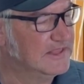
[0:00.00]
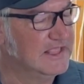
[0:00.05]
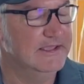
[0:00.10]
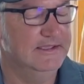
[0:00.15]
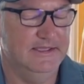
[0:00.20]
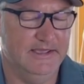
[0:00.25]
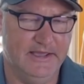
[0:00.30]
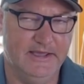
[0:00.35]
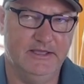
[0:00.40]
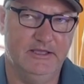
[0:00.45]

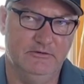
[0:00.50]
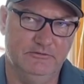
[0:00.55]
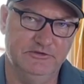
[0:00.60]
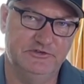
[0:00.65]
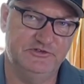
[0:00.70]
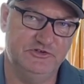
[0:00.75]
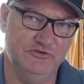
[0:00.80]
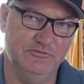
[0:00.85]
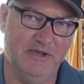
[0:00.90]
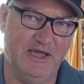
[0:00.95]
Yeah, it was
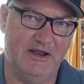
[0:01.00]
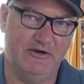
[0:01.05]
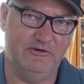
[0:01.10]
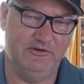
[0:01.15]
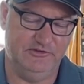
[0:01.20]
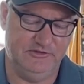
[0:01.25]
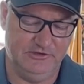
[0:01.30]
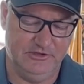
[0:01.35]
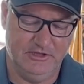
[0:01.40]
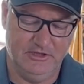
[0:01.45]
2
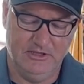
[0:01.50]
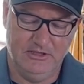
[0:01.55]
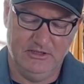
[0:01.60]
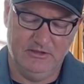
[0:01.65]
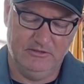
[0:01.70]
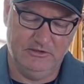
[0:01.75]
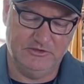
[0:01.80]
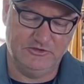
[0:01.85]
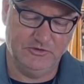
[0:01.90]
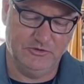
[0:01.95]
batteries.
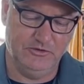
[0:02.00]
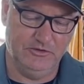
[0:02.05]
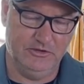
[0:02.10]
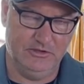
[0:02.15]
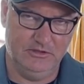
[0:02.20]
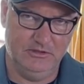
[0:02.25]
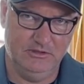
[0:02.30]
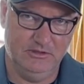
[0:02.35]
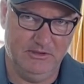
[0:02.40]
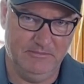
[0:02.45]
The
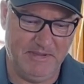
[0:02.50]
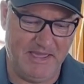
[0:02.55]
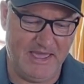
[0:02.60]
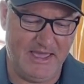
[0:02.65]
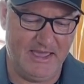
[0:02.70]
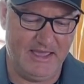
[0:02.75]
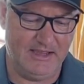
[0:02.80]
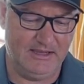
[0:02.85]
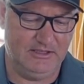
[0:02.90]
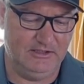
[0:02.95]
tool, a
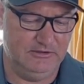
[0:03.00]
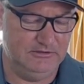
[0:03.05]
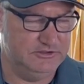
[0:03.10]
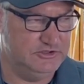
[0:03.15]
bag,